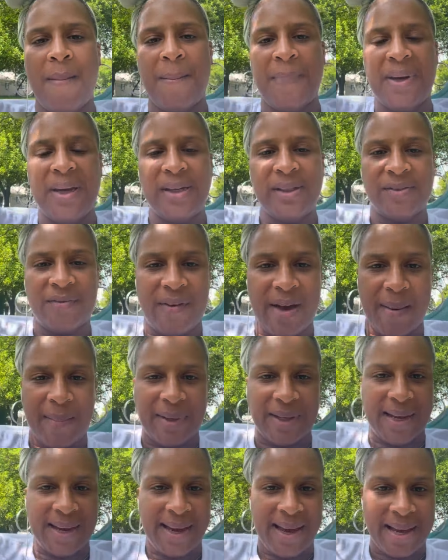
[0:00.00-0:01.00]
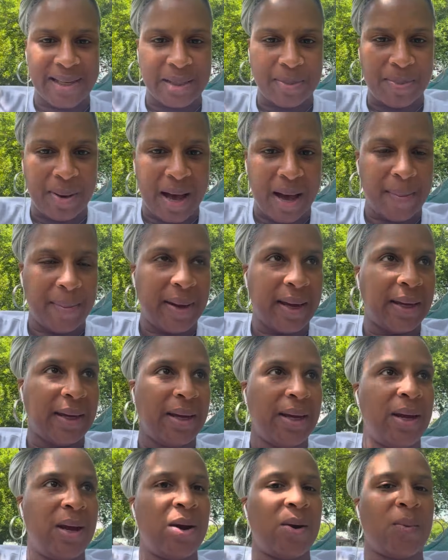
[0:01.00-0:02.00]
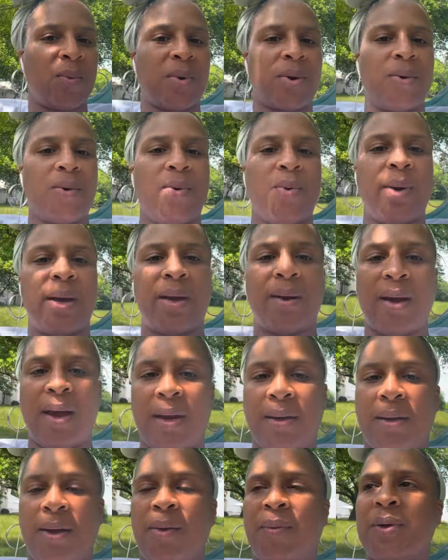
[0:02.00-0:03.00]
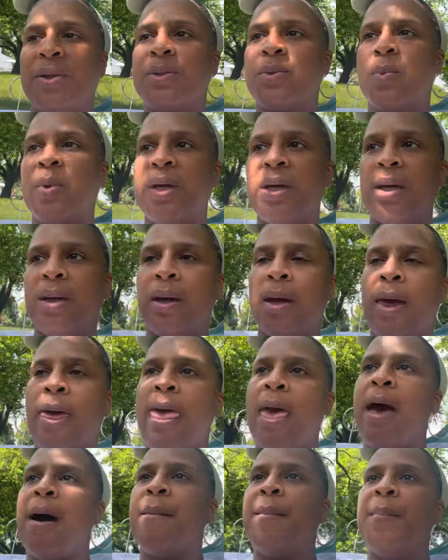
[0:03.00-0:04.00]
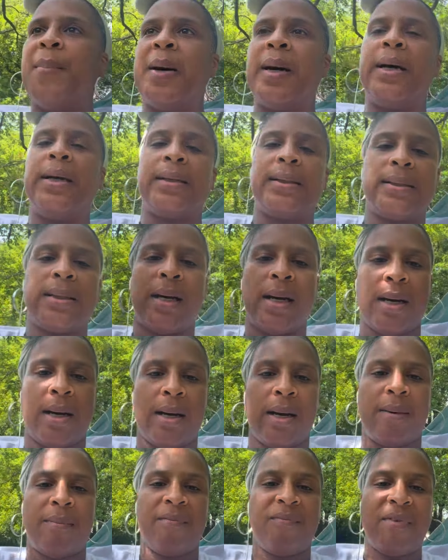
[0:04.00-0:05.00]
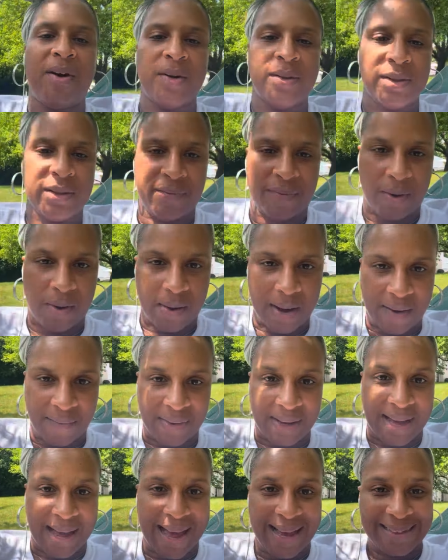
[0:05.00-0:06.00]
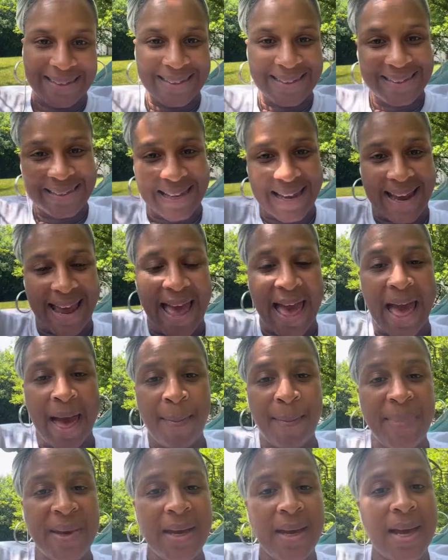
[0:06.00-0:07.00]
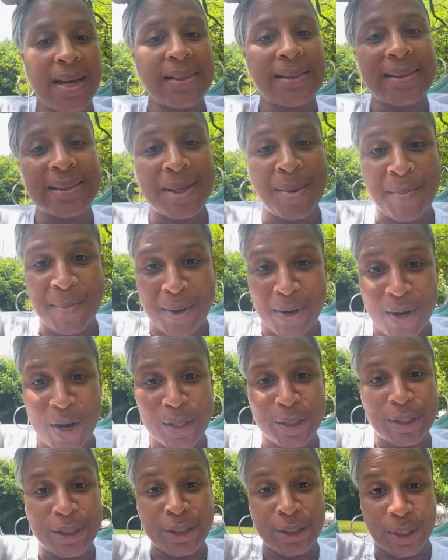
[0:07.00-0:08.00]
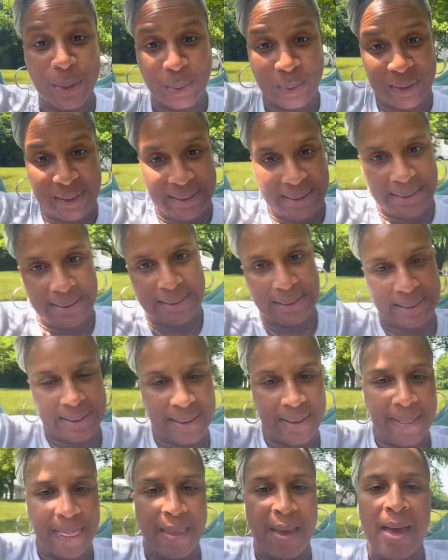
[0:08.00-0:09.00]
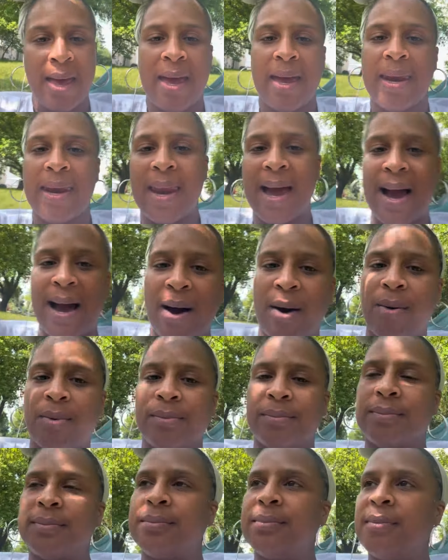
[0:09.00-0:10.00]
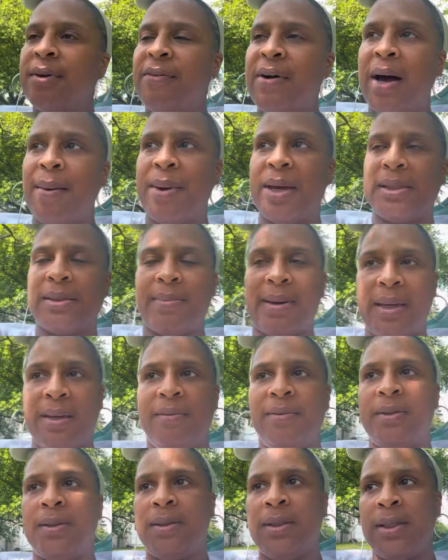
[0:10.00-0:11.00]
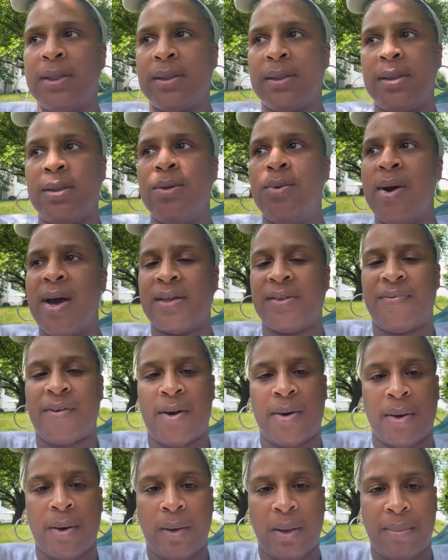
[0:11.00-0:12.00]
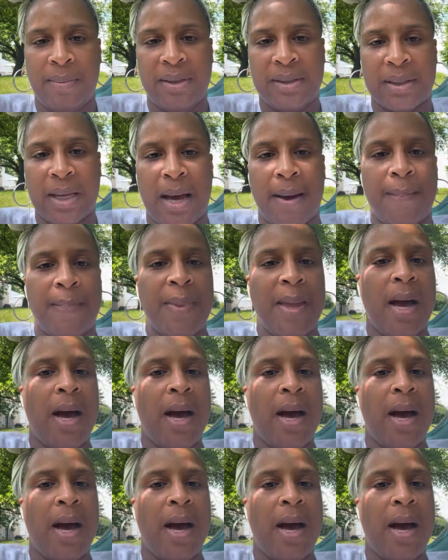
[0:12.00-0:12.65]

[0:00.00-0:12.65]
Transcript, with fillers: Peace family, I had to pop back in here real quick. I had to get on the swing. But um, first of all, I forgot to say happy summer solstice. Now, before I make somebody dizzy who has vertigo, let me stop.